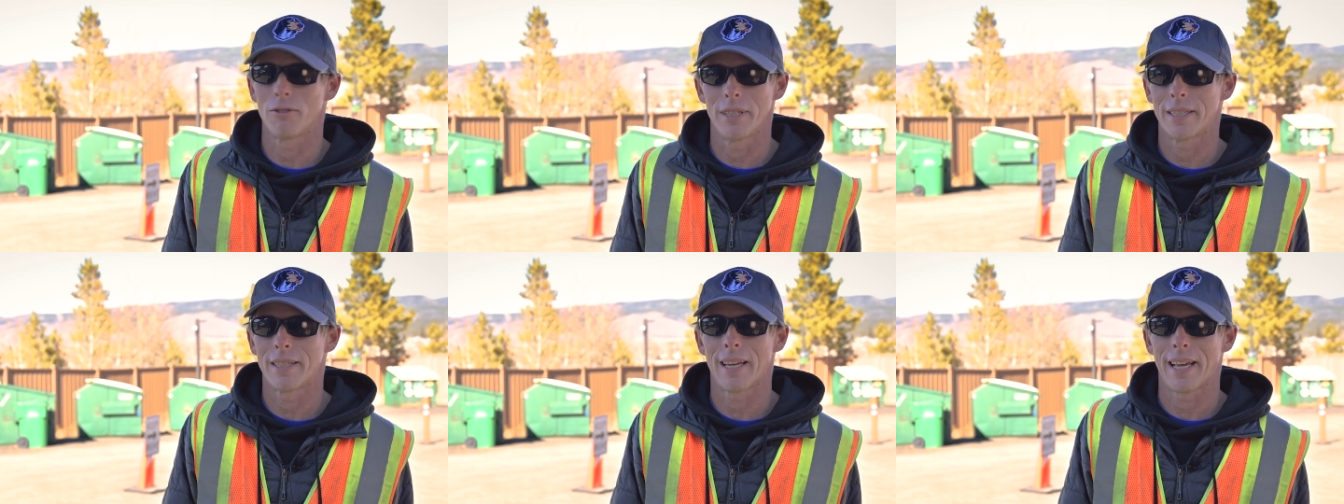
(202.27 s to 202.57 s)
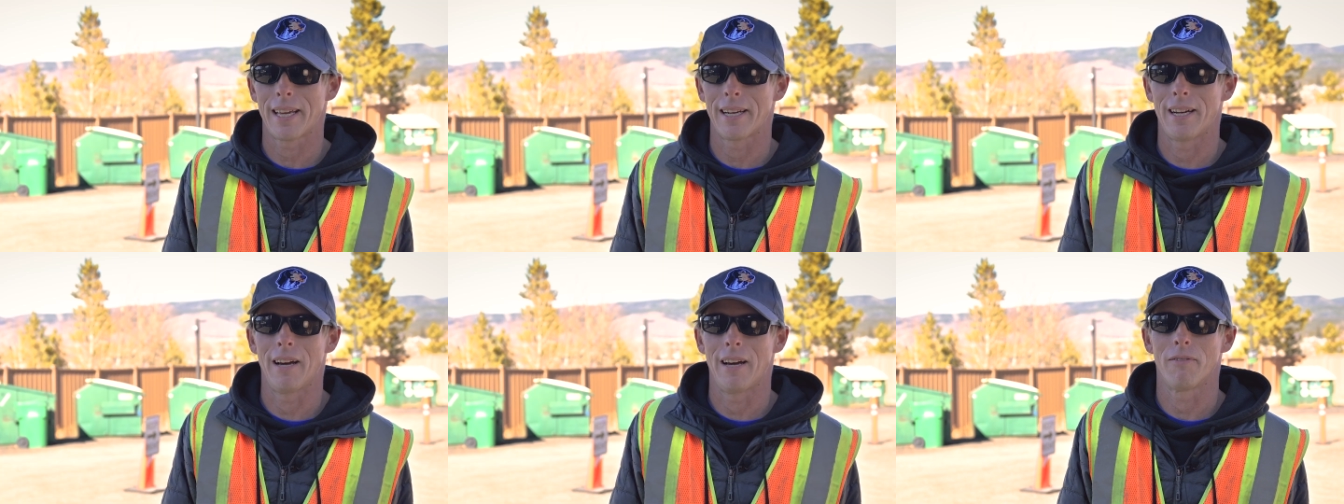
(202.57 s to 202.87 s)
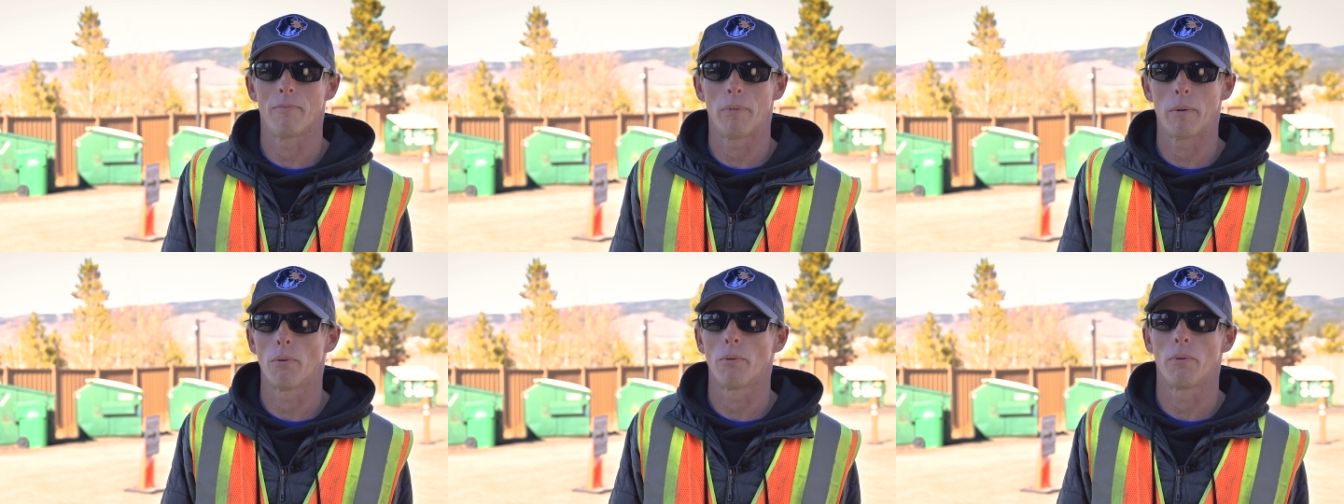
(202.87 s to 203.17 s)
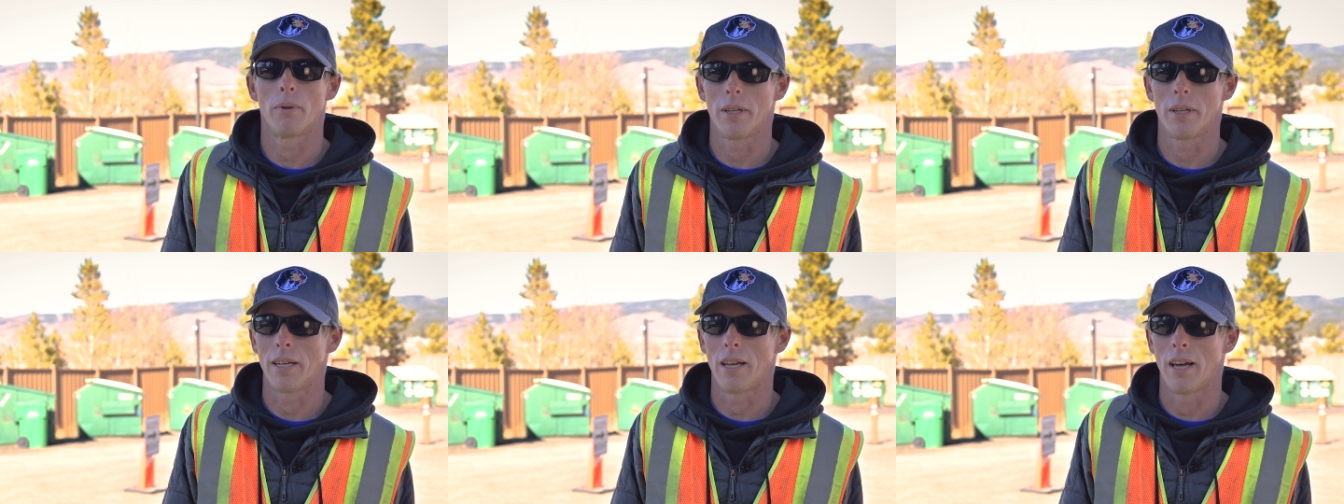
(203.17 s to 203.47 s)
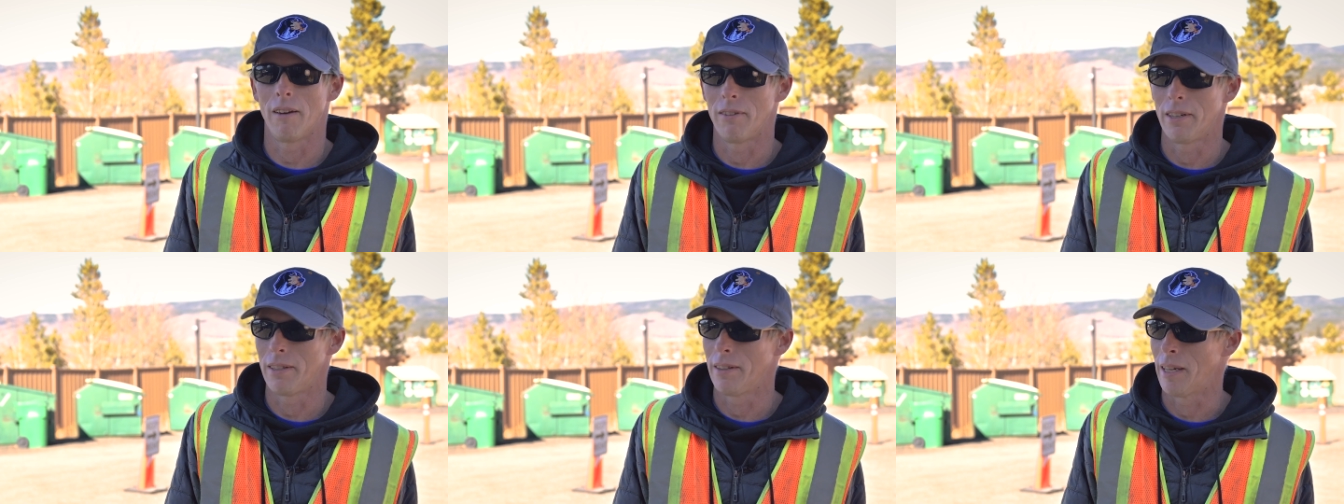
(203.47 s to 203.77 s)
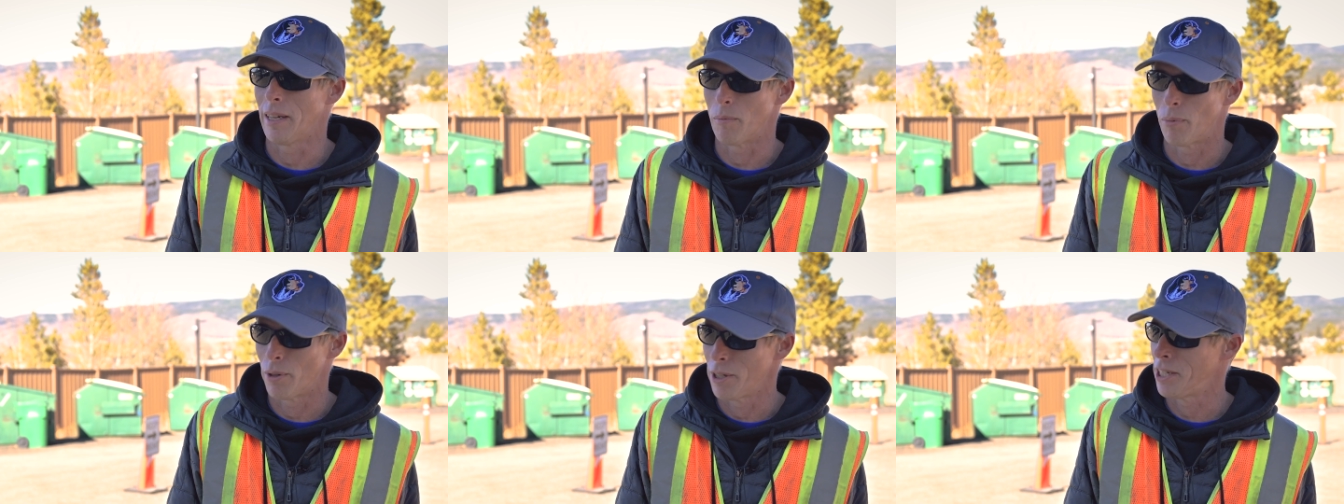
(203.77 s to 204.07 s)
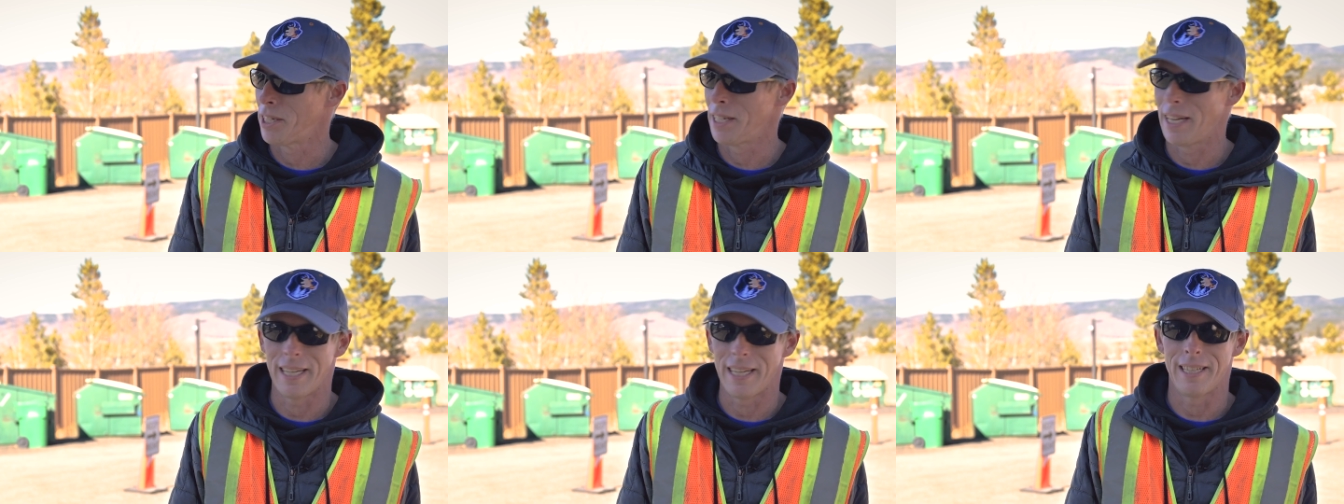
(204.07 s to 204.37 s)
really taken off. People really love it. They
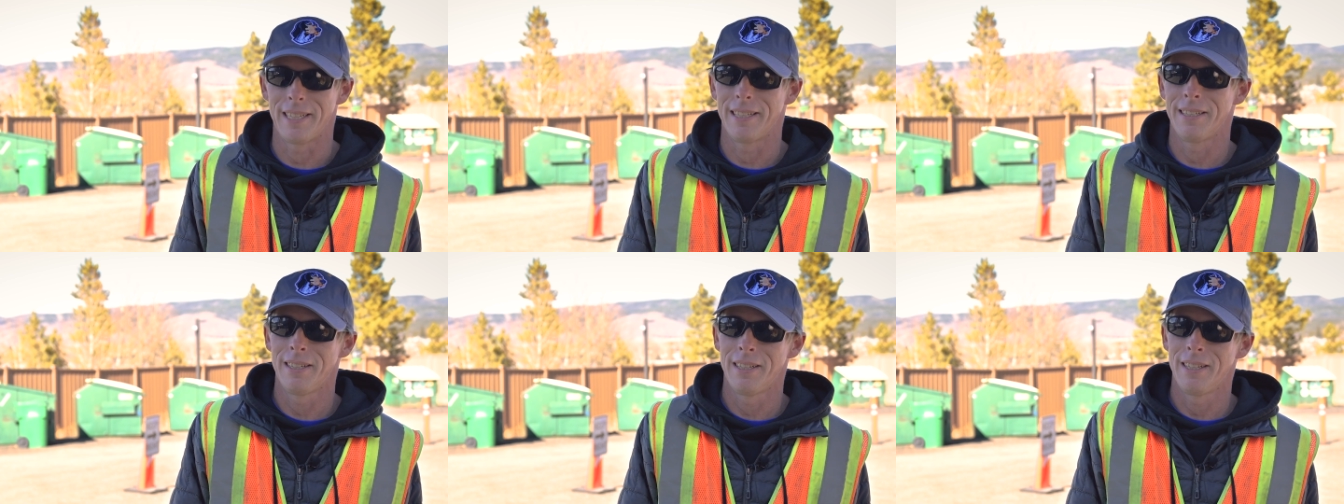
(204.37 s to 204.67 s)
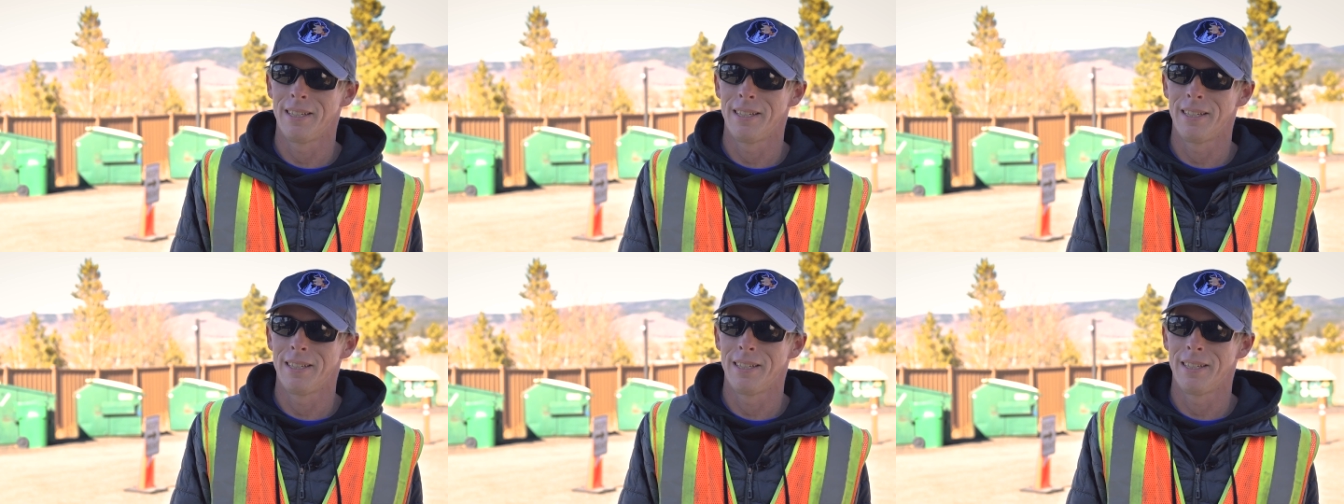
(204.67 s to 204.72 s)
appreciate it.